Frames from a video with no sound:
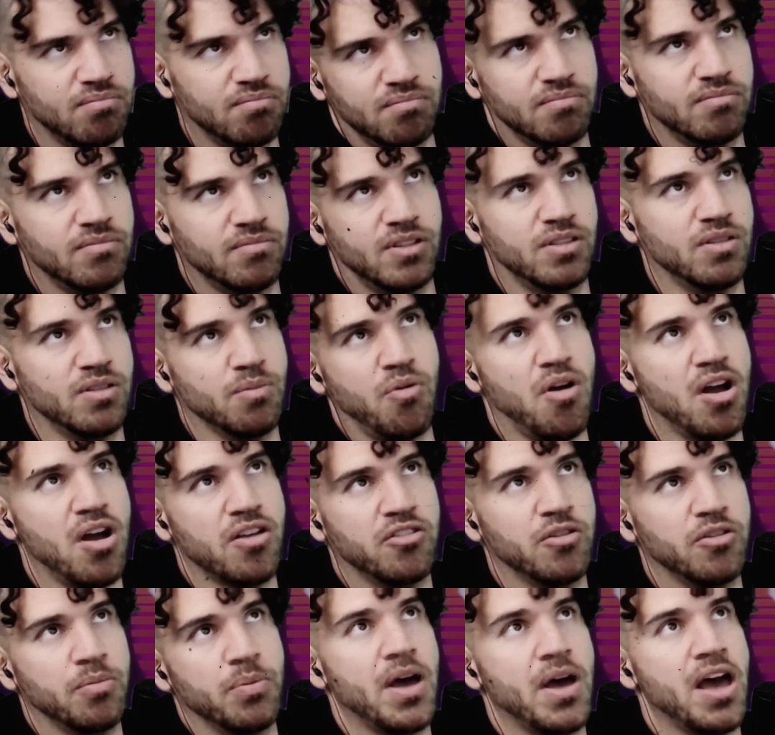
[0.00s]
it's the
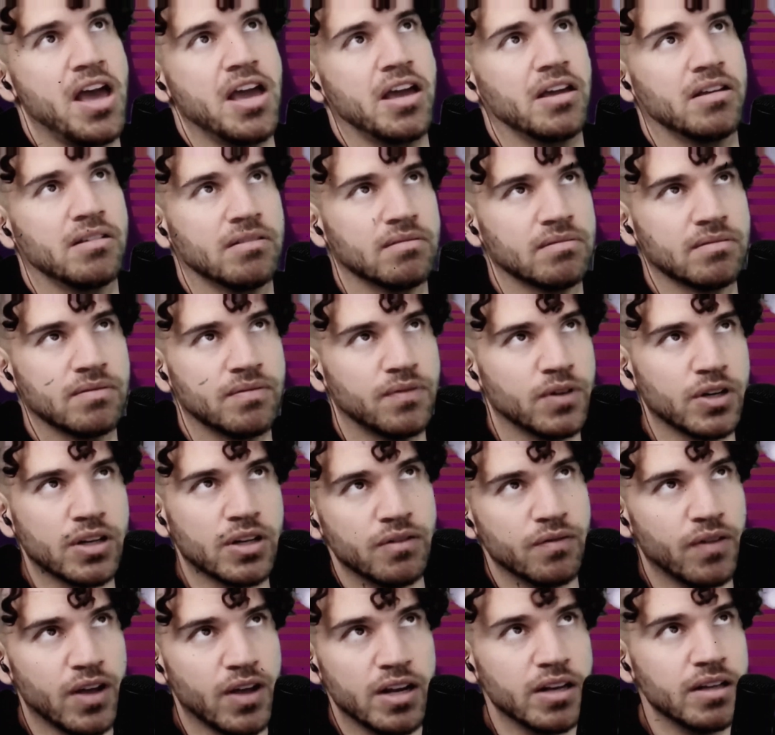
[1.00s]
price you pay for
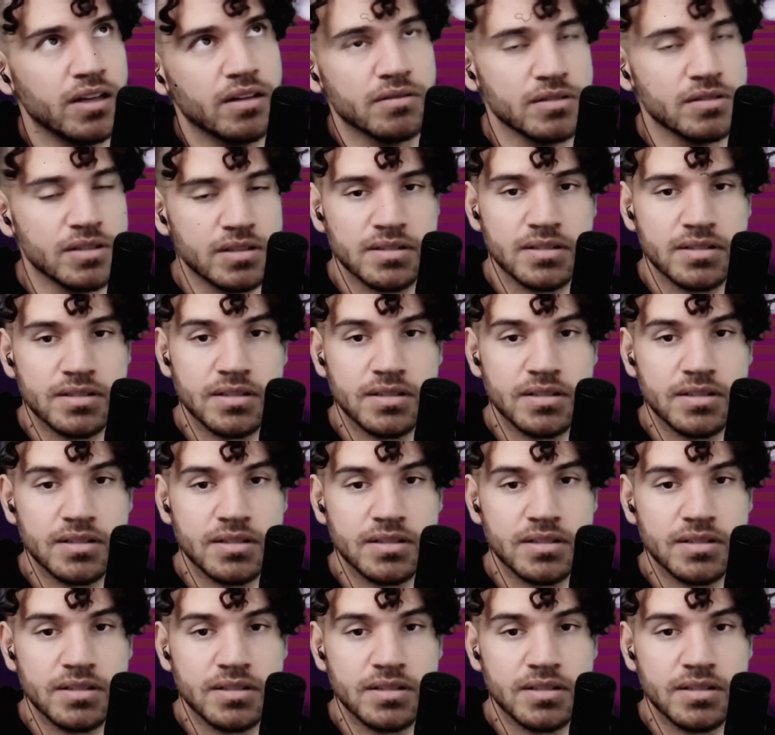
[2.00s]
convenience,